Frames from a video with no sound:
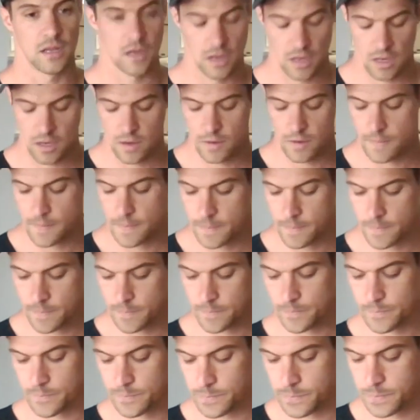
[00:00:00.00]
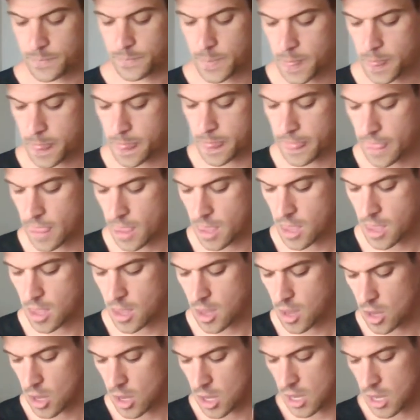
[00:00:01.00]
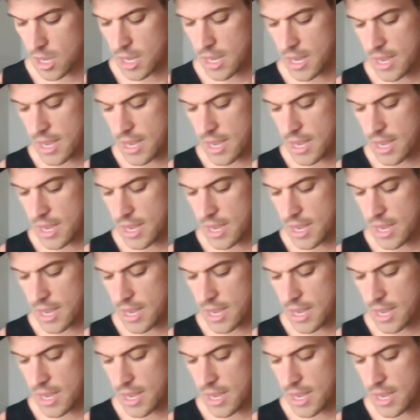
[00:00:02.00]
could do it once every 2 days as well.